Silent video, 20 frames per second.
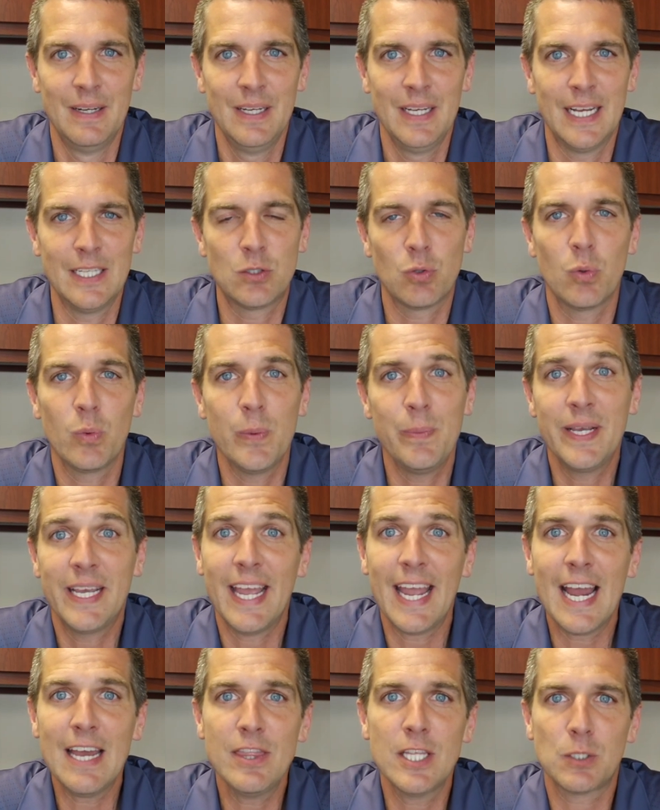And so when we
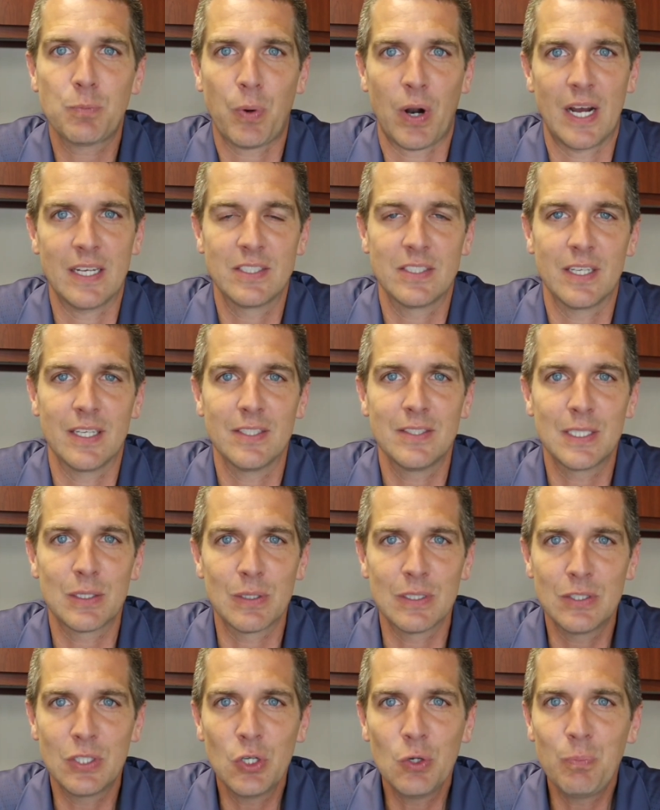began this process, there
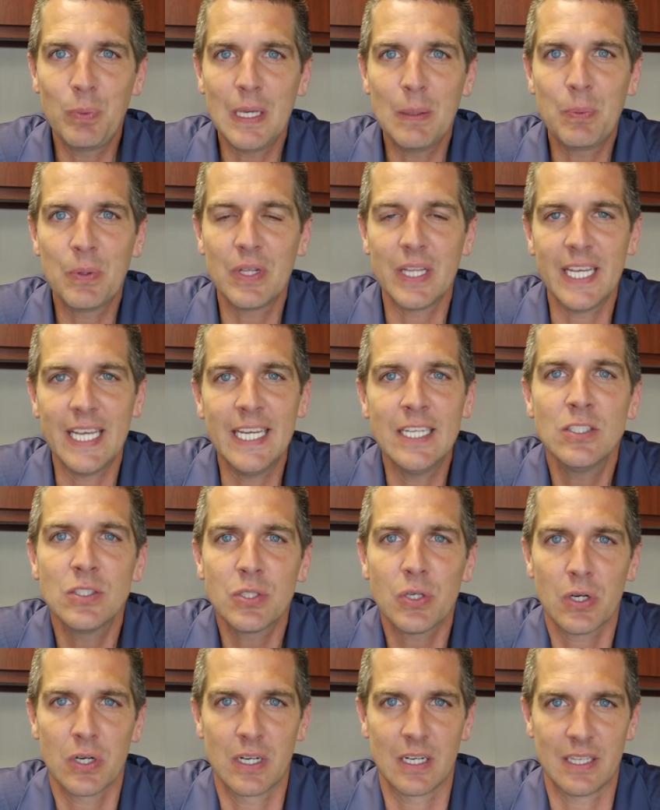were 2 people
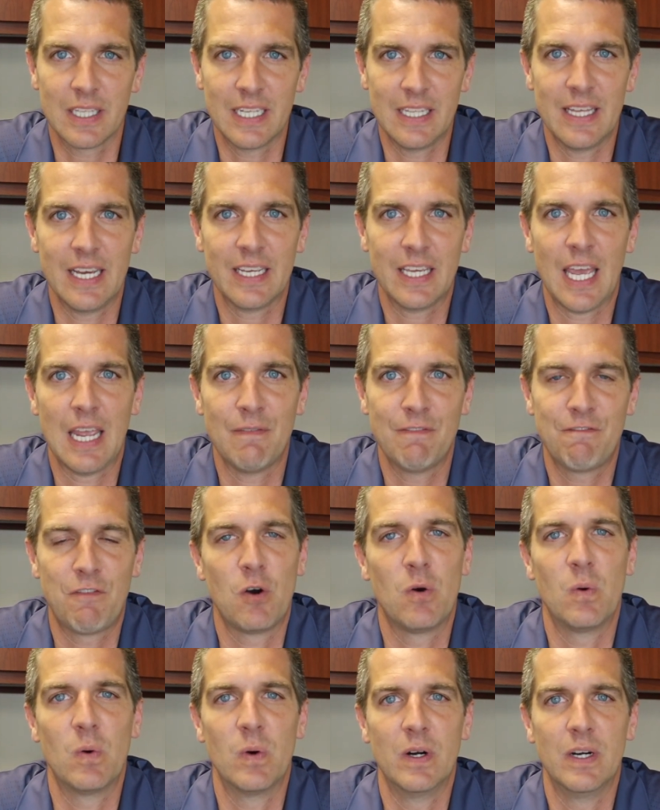internally that came
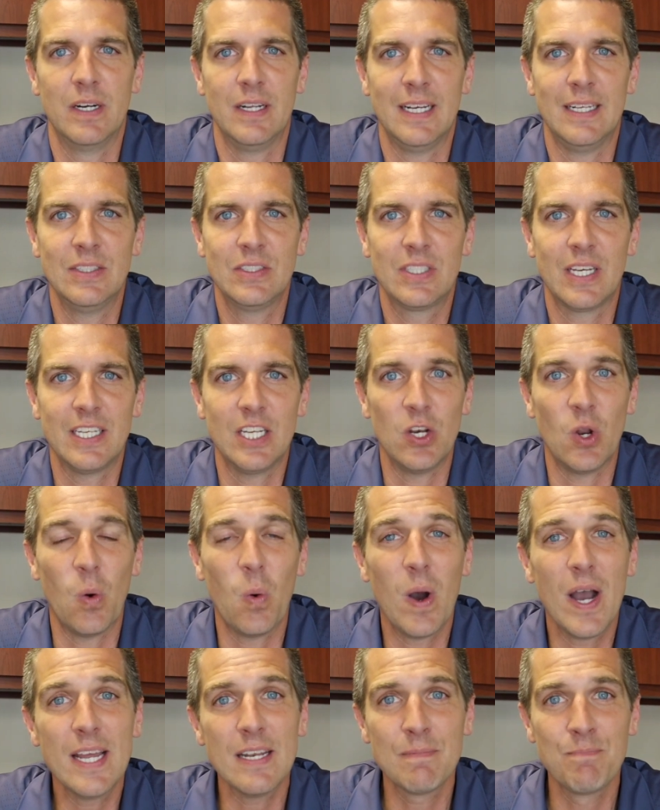forward and said, you know
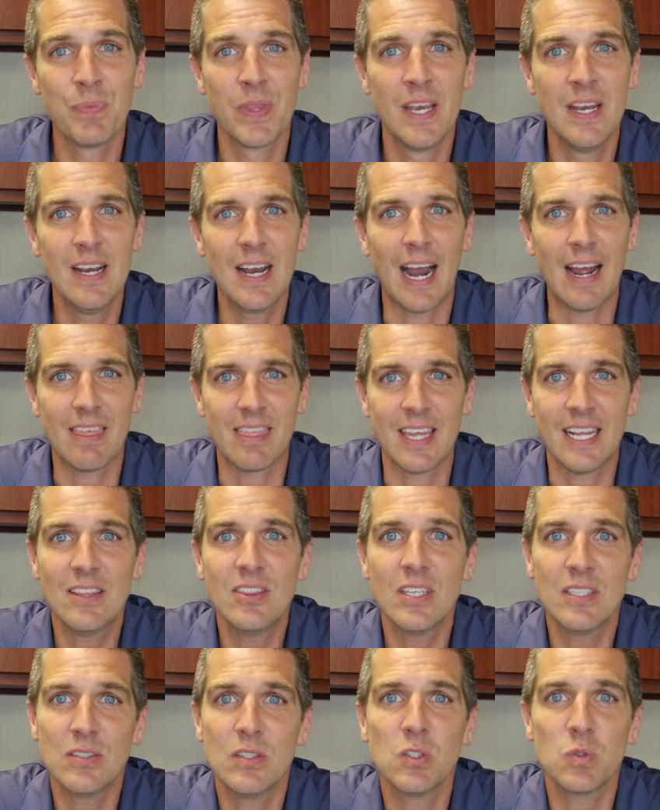what? I think
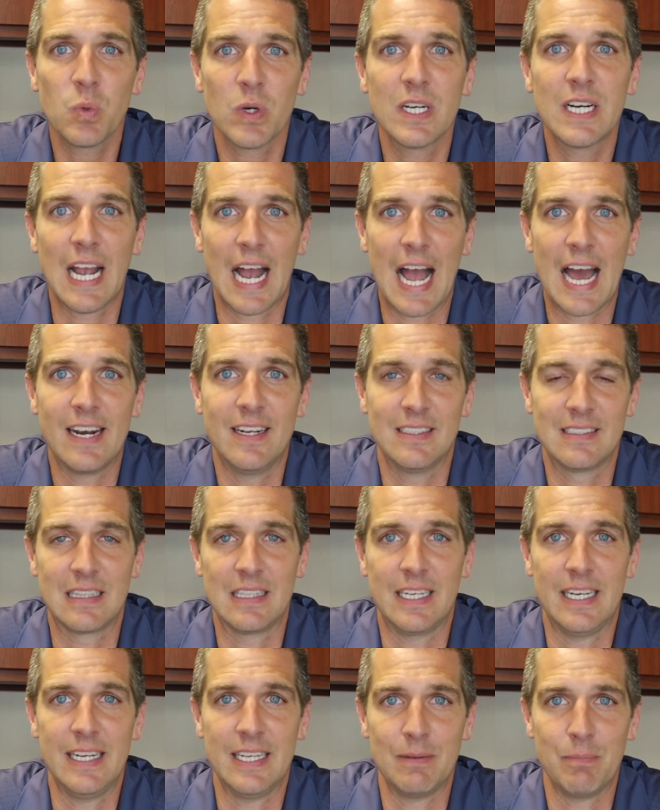this is where God is
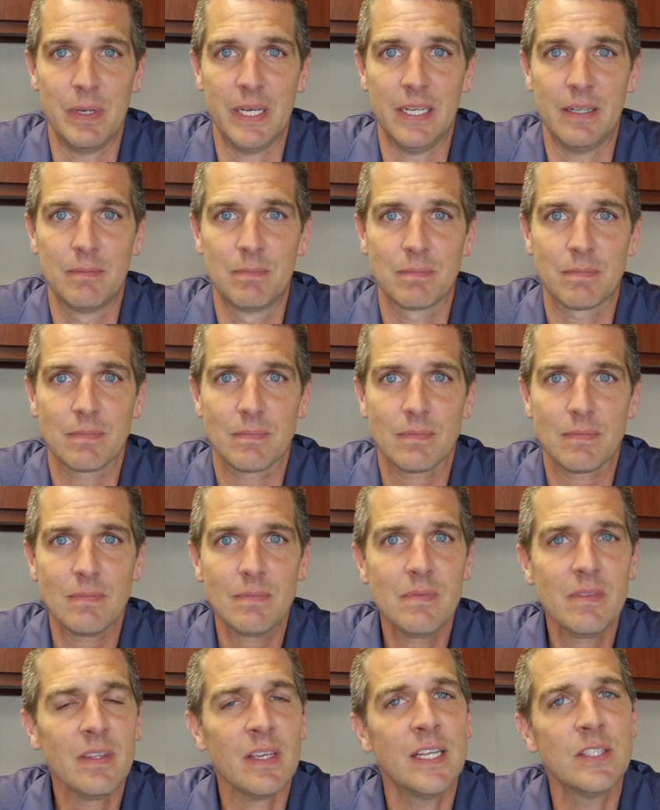leading me.
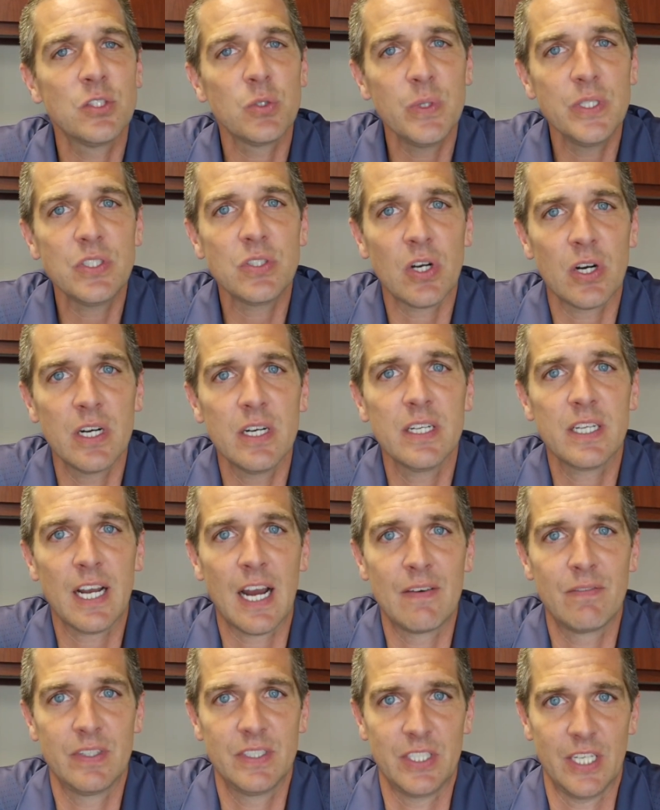And so we started a
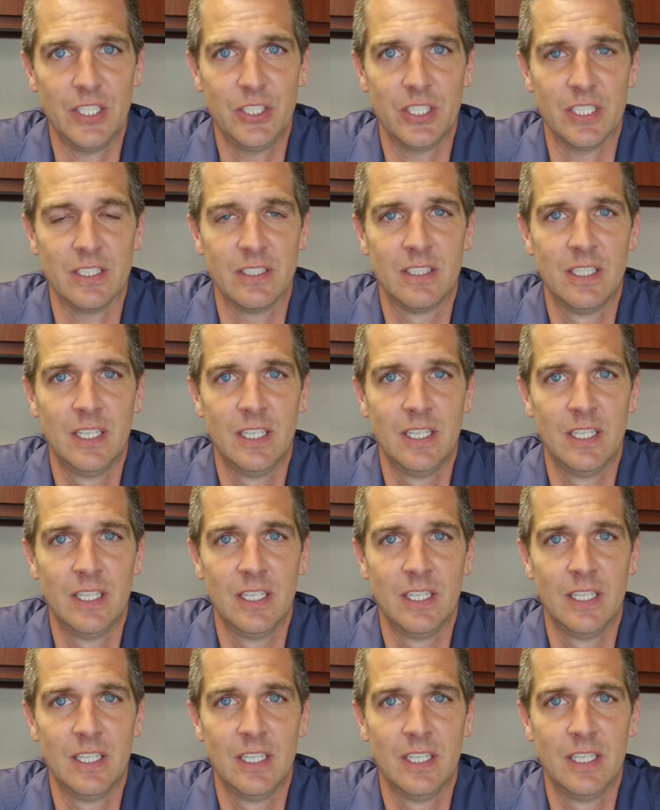conversation